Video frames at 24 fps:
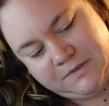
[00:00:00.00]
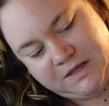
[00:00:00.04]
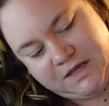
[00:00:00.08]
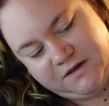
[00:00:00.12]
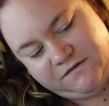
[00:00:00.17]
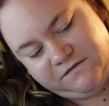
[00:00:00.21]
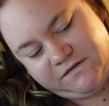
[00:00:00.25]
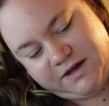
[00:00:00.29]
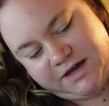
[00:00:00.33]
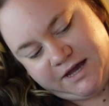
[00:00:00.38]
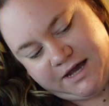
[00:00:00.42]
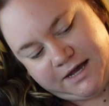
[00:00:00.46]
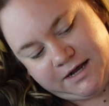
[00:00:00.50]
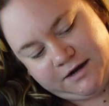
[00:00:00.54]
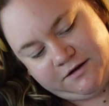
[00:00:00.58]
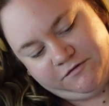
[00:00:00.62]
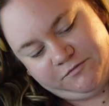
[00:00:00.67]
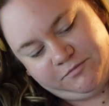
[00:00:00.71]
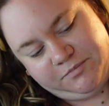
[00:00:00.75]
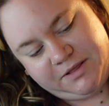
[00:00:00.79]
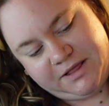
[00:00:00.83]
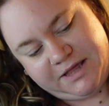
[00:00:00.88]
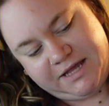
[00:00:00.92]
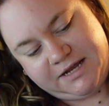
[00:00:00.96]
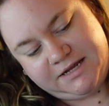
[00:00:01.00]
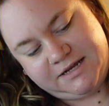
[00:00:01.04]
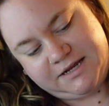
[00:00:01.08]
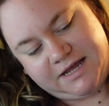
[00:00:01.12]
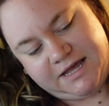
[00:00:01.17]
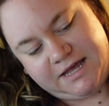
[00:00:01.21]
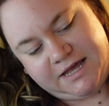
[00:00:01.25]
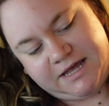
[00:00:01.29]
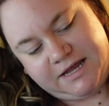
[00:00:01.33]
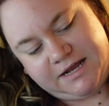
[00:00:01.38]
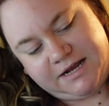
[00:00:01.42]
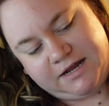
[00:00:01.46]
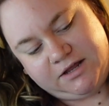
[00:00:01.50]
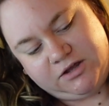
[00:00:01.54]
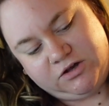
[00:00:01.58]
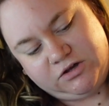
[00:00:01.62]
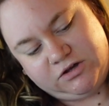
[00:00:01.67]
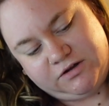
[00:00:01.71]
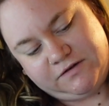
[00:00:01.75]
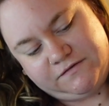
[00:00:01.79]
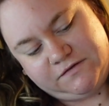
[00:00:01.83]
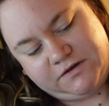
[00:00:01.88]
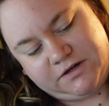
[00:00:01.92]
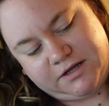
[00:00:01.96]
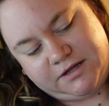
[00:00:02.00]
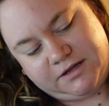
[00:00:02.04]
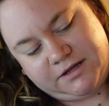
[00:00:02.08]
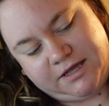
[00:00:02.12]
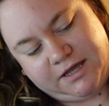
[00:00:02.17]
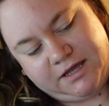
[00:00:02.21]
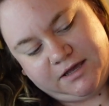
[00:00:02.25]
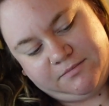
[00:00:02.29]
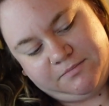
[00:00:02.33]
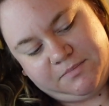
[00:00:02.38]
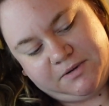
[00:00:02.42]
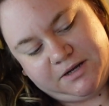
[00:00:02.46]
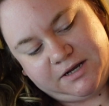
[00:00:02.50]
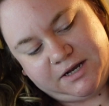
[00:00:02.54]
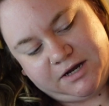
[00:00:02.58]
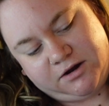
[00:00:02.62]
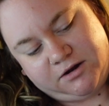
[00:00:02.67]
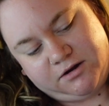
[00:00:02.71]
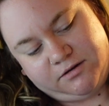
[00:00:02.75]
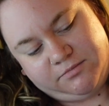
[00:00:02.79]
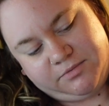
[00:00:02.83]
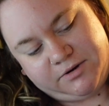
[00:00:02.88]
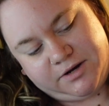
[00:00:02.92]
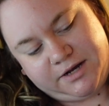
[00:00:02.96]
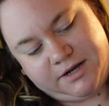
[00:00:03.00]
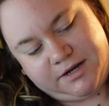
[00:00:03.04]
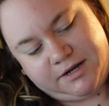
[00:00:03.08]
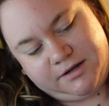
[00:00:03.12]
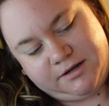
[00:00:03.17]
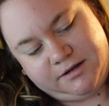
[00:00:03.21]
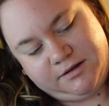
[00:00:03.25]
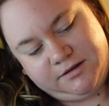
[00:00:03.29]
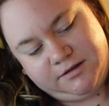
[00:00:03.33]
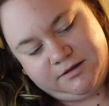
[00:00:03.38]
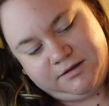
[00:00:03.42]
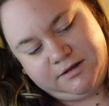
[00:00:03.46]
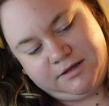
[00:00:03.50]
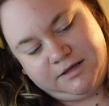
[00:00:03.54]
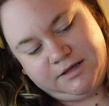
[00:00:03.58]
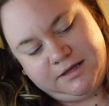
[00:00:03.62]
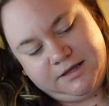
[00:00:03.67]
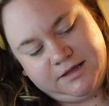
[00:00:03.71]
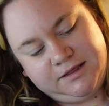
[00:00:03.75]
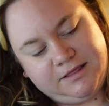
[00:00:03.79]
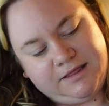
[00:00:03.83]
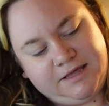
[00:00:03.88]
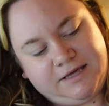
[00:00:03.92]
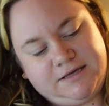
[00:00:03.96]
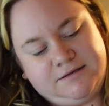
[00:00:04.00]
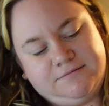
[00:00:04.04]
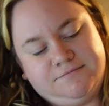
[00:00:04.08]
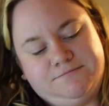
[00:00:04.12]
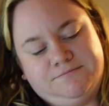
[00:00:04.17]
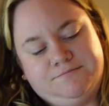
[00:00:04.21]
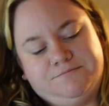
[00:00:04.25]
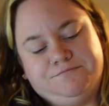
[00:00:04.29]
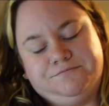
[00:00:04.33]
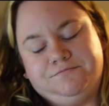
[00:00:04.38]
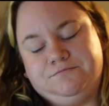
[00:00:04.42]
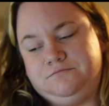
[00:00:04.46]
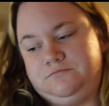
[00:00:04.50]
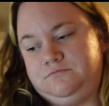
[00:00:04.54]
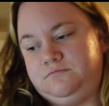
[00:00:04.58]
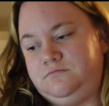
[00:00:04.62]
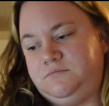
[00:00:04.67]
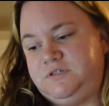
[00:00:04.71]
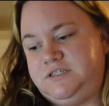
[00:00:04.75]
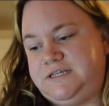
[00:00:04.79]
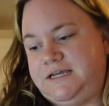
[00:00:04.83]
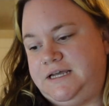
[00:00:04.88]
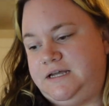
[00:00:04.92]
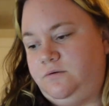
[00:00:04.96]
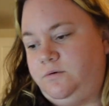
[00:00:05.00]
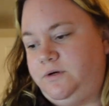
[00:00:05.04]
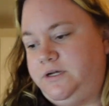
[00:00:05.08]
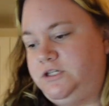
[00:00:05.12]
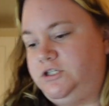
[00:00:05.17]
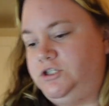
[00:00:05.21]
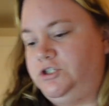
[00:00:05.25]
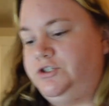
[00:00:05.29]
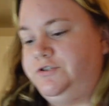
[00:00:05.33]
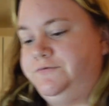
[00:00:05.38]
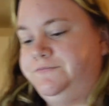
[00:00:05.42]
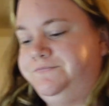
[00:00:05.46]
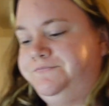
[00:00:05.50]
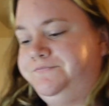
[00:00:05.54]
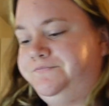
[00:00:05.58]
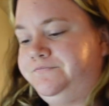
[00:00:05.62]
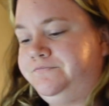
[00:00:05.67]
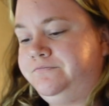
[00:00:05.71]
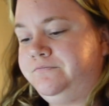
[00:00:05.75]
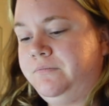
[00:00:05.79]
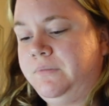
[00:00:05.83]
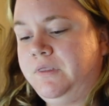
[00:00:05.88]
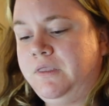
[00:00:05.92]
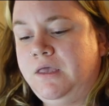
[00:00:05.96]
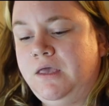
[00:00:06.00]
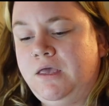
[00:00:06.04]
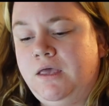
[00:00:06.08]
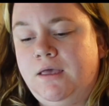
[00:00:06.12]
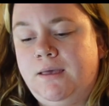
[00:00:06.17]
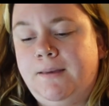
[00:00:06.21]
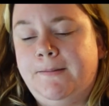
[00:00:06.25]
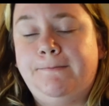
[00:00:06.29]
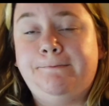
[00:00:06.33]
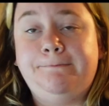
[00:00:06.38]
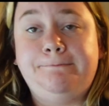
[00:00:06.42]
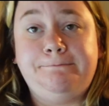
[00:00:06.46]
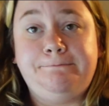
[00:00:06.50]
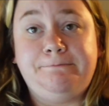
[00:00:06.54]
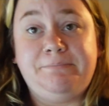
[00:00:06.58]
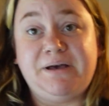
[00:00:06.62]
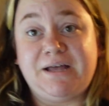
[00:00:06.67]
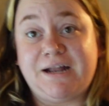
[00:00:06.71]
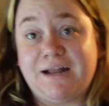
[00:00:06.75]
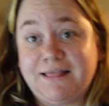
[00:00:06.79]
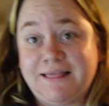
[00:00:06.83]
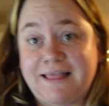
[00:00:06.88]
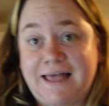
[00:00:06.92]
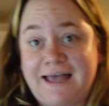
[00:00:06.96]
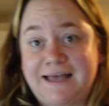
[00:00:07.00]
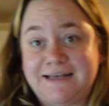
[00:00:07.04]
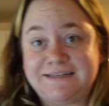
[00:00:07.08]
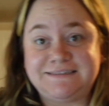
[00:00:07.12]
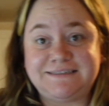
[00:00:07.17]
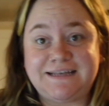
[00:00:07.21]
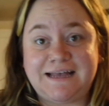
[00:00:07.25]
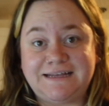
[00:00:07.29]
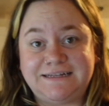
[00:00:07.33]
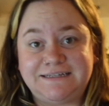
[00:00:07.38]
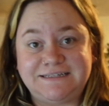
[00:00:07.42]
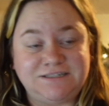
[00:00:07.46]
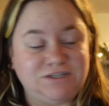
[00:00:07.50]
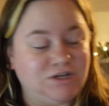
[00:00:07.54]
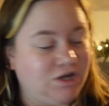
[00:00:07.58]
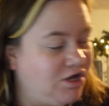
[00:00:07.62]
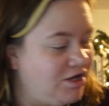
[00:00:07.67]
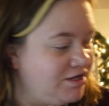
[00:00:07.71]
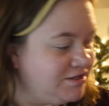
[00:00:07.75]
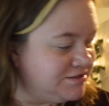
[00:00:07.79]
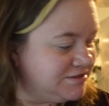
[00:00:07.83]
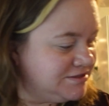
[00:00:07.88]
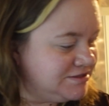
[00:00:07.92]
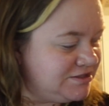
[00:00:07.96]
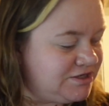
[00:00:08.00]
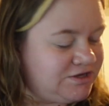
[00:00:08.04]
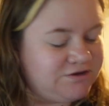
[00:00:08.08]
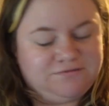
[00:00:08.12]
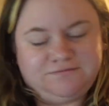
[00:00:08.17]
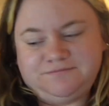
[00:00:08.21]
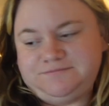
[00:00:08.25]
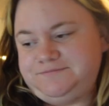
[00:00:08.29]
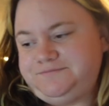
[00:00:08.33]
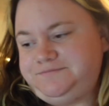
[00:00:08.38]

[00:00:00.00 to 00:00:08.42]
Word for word: If I had have planned ahead, I could have done like a Panera bread, like sandwich, but alas, I did not, so